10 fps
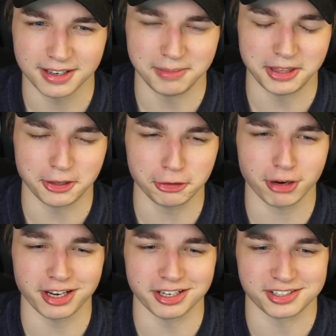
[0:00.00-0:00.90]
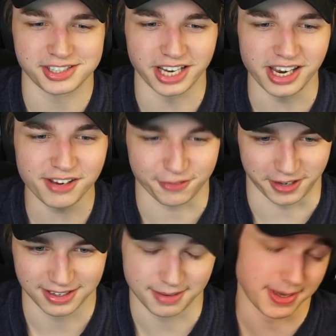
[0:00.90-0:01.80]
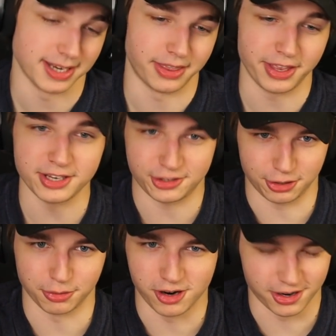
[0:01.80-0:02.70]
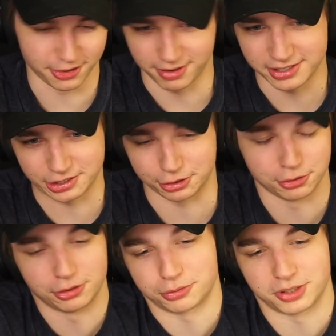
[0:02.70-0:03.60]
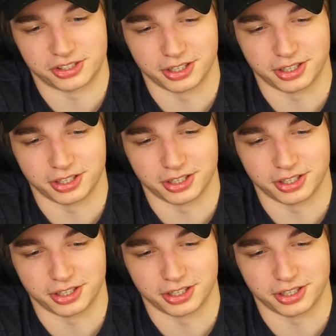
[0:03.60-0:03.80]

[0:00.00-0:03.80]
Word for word: mean, they're trying to save it. I mean, these two are. The rest of the crew just wants to